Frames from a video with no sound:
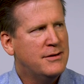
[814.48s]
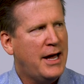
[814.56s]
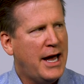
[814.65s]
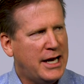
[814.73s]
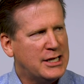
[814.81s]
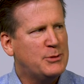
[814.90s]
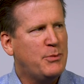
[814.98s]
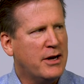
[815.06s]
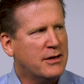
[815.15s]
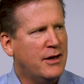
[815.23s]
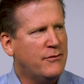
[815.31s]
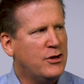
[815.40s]

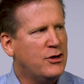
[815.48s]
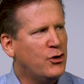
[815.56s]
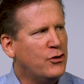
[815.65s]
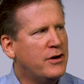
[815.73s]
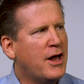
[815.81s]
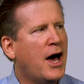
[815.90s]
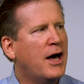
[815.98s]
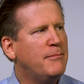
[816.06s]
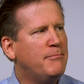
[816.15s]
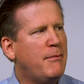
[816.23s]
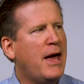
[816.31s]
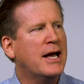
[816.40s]
aspect of it, you're not
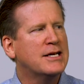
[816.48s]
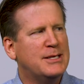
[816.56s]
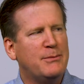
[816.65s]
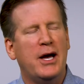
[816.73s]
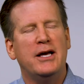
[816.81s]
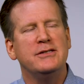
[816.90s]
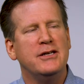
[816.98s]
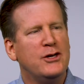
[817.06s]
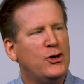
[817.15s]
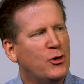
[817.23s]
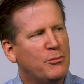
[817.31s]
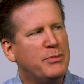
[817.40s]

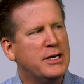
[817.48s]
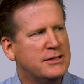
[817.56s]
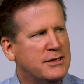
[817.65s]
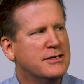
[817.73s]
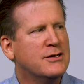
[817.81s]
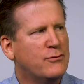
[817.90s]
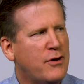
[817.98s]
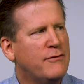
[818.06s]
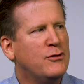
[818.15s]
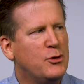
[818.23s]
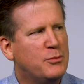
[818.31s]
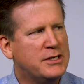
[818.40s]
maximizing your business and
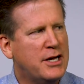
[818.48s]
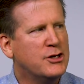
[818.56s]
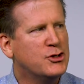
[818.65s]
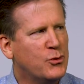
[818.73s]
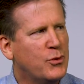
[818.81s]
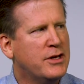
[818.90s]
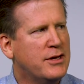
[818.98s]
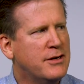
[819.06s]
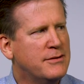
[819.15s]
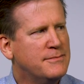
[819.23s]
revenue potential with it.